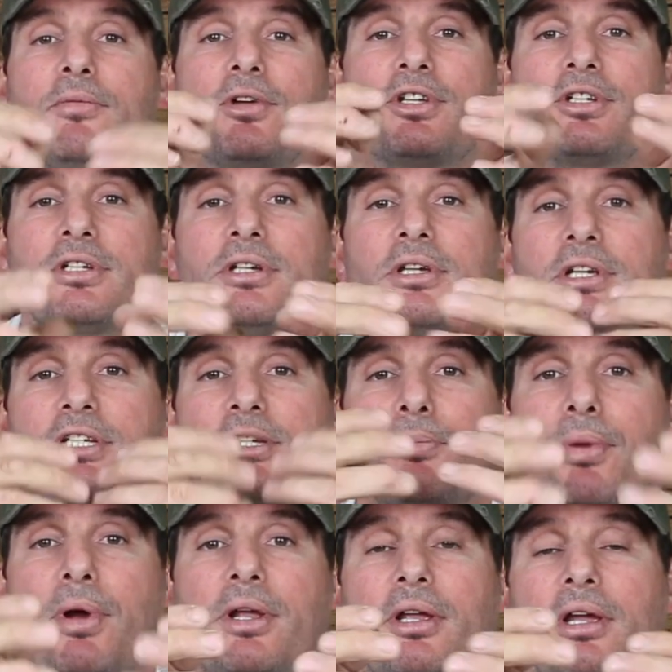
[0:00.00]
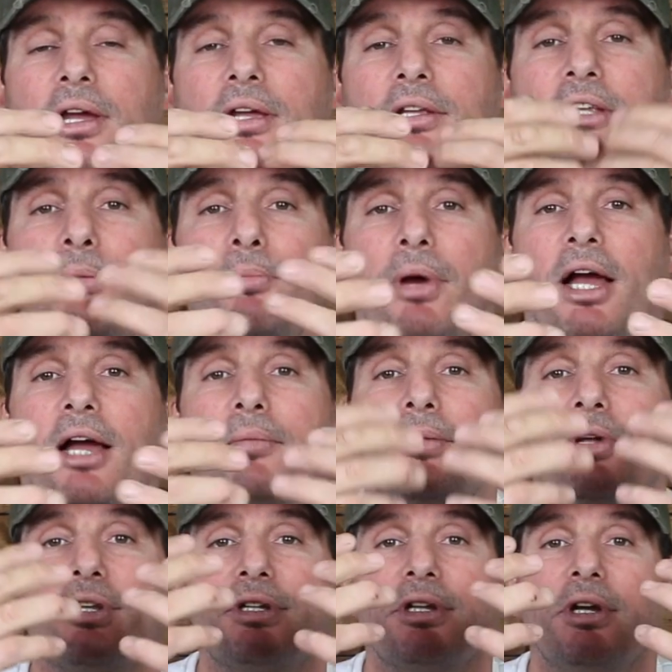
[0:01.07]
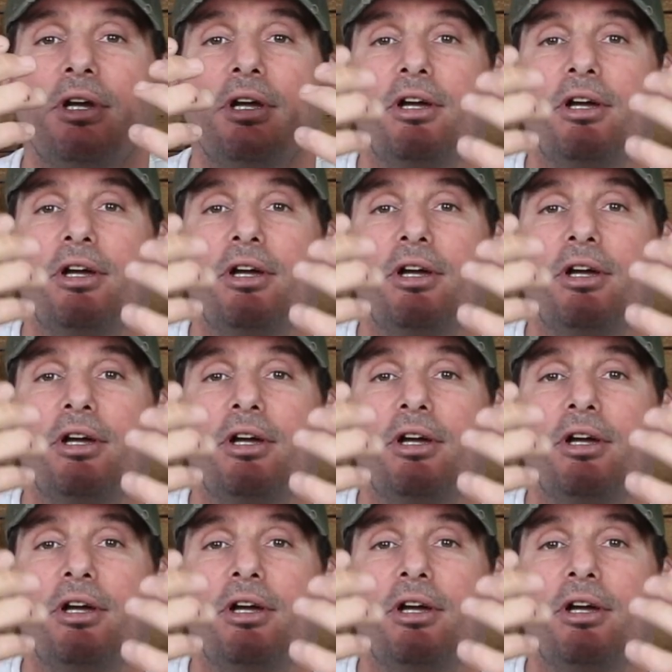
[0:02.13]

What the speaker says: which is a department